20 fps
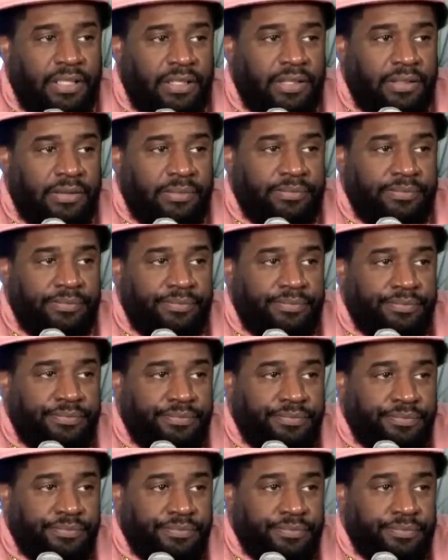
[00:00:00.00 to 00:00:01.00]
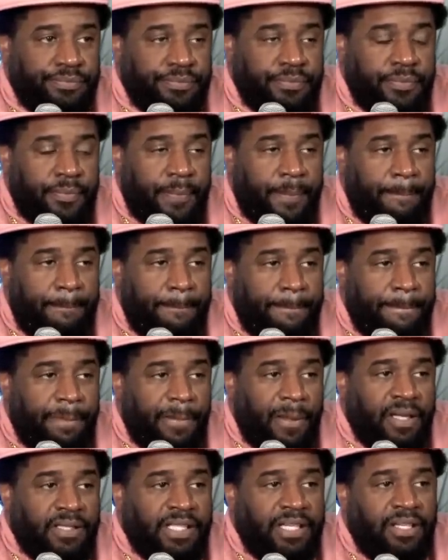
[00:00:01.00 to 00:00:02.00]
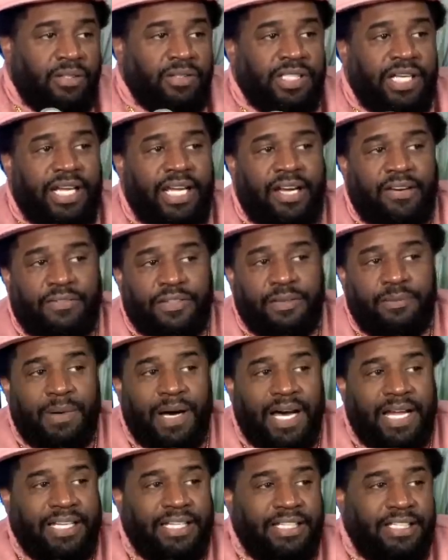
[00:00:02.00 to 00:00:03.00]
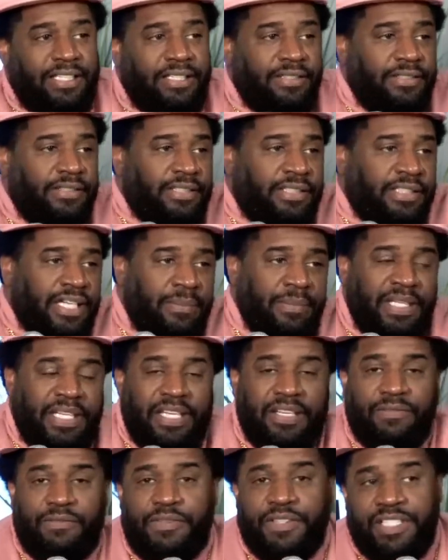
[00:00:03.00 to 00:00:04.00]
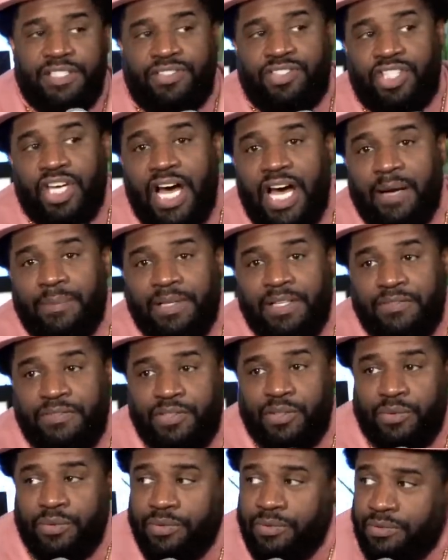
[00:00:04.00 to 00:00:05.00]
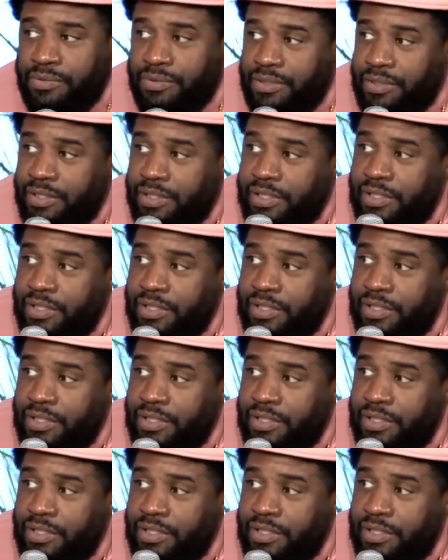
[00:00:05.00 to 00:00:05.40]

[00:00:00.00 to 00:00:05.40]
um, they don't let everybody come in for this job interview